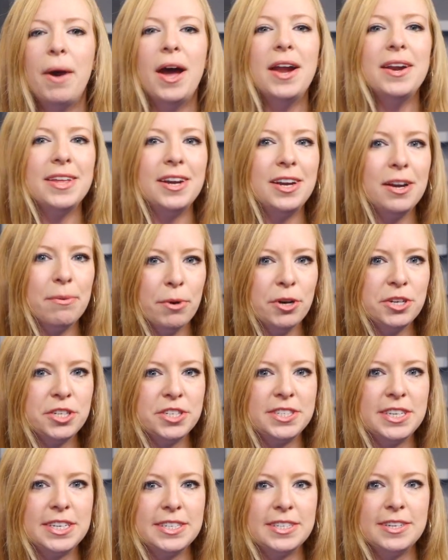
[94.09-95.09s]
but in an
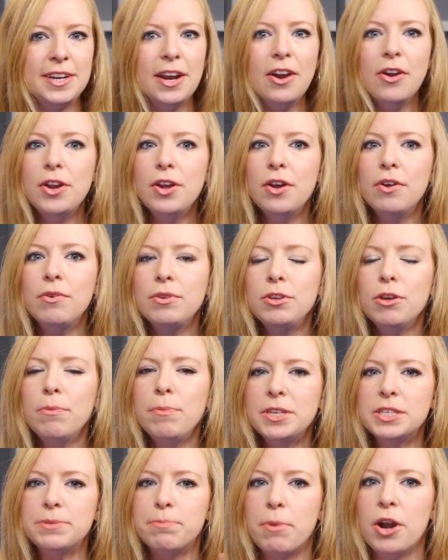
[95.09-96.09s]
emergency scenario, you'll
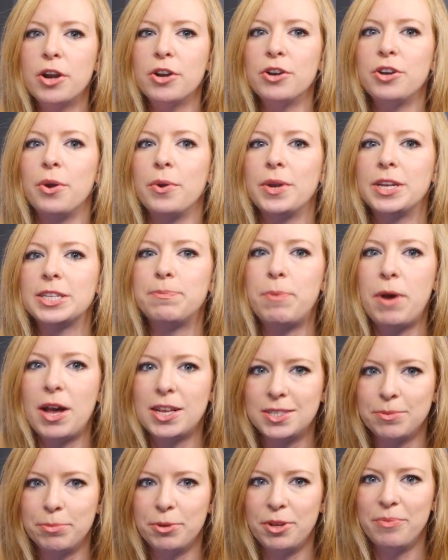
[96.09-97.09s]
be smarter knowing it's
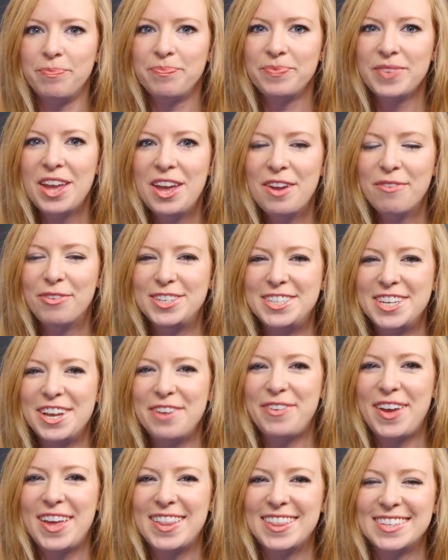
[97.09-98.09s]
possible. For
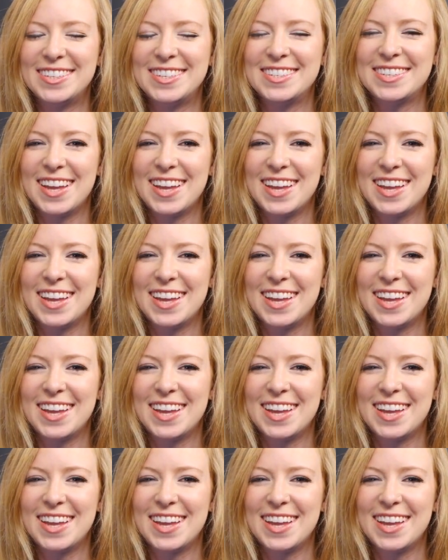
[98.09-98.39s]
TFN, this is